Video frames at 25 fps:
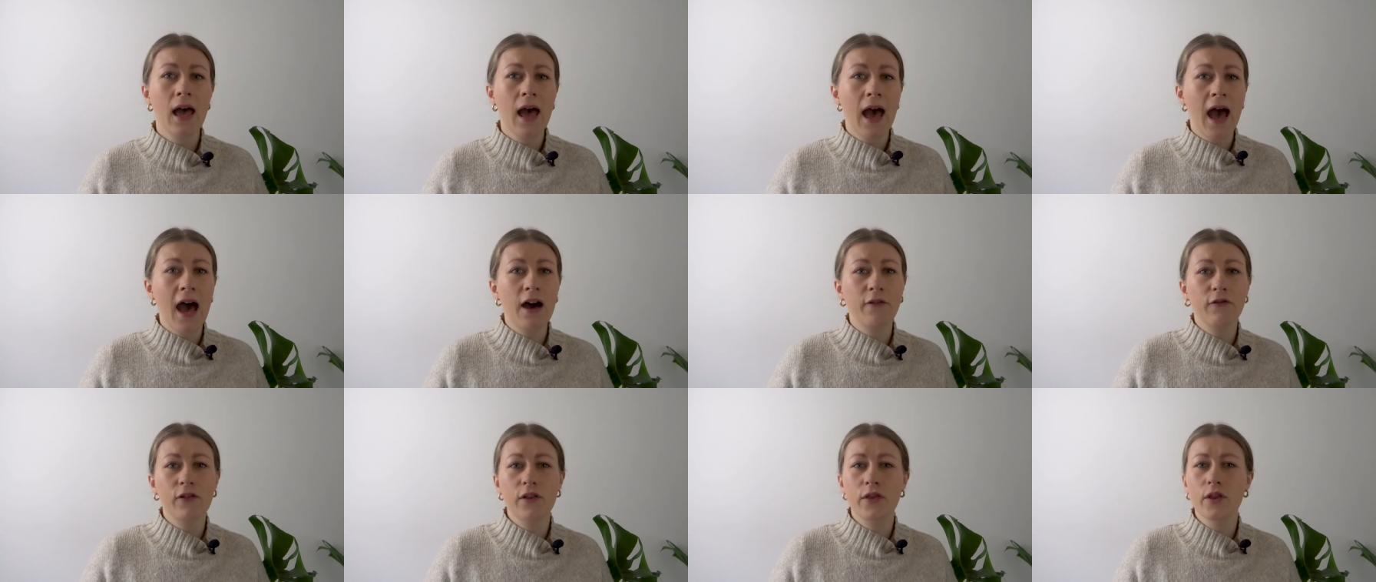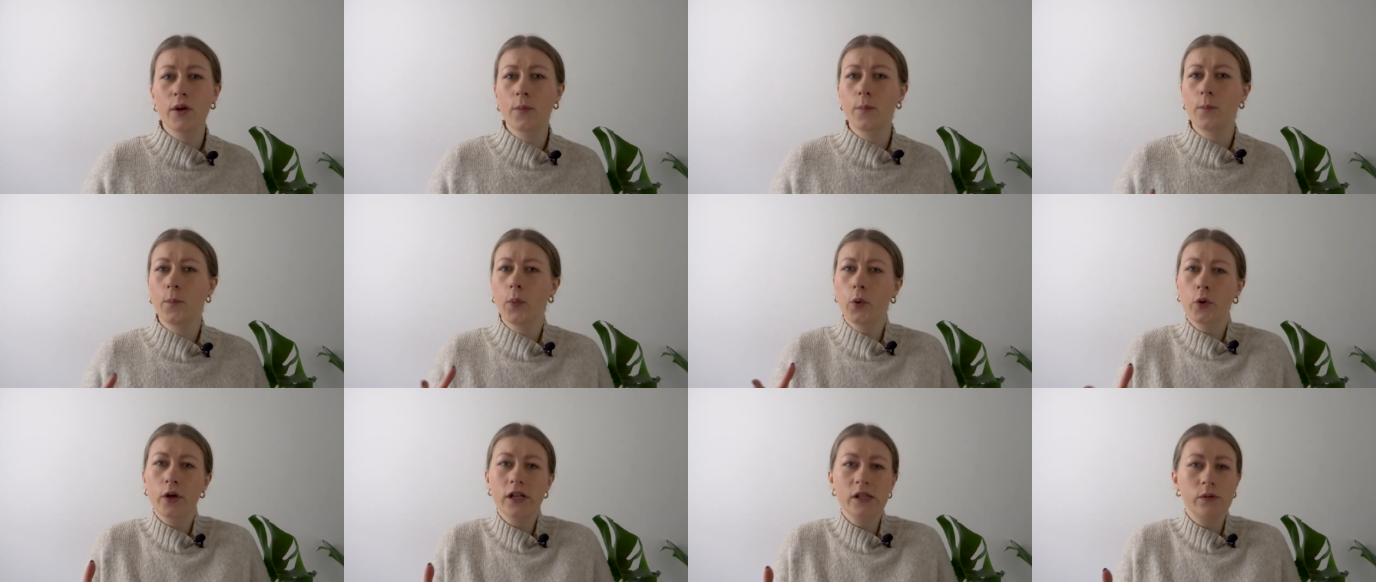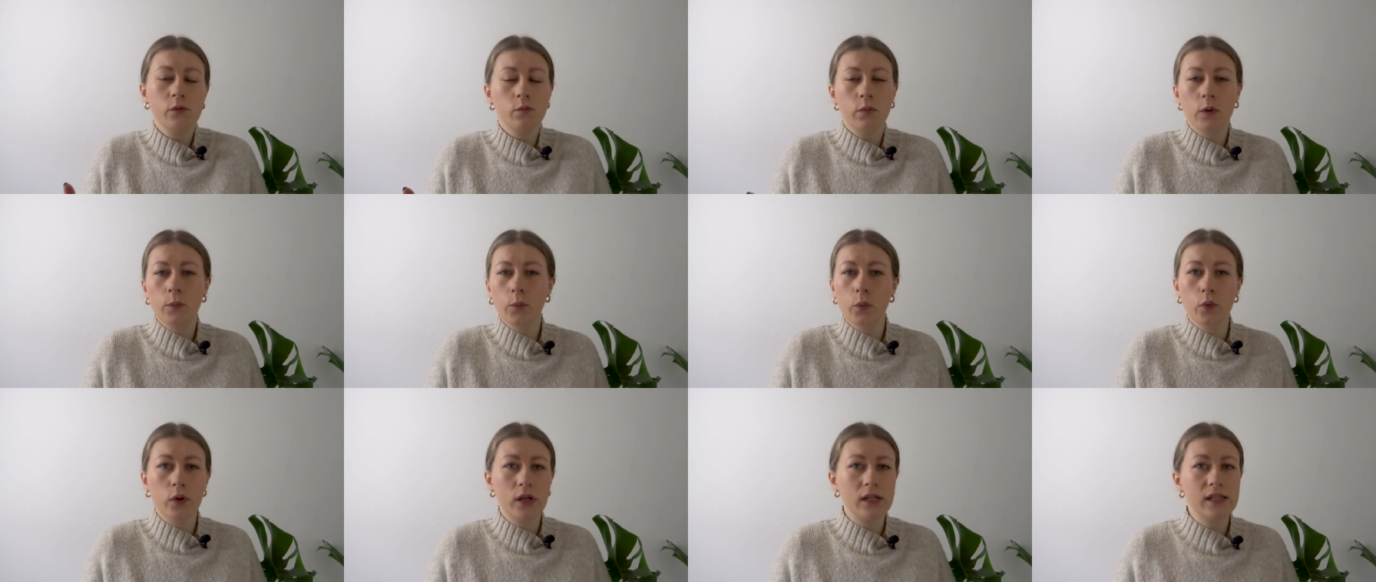having the boys will be
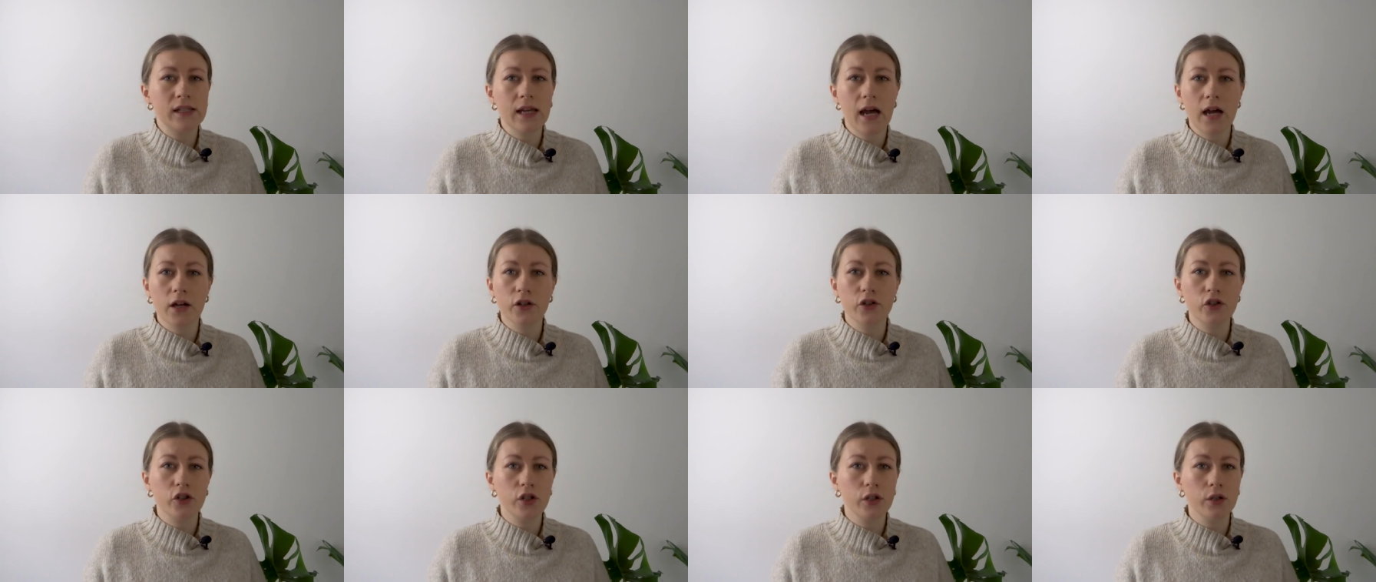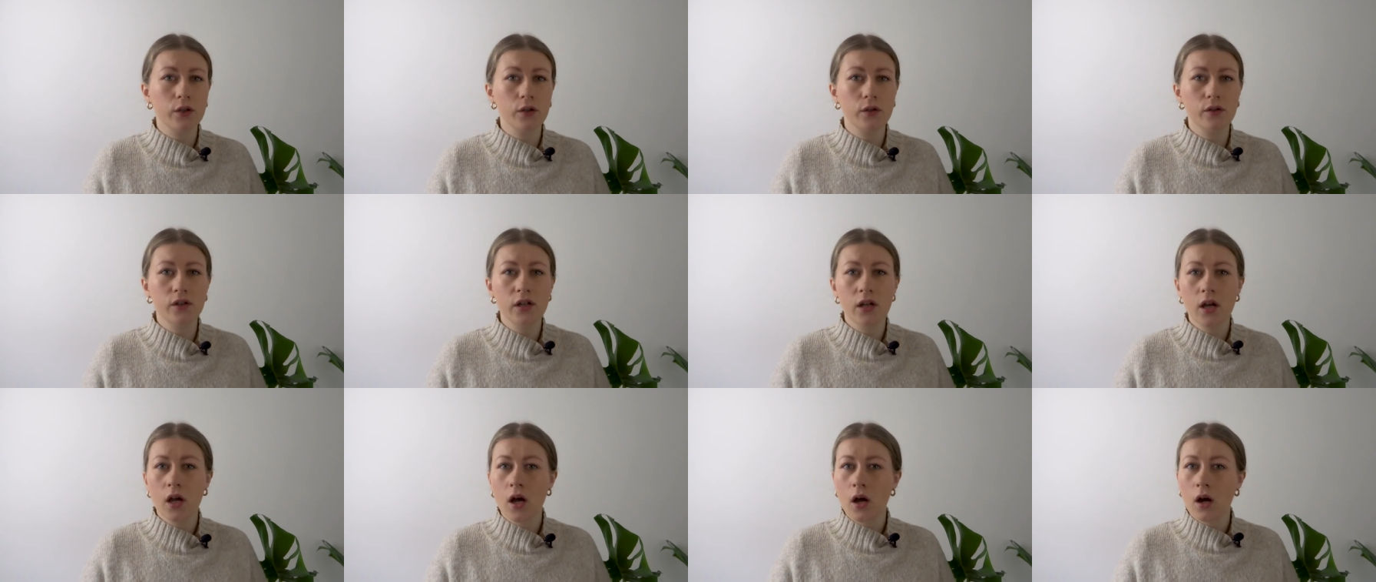boys attitude,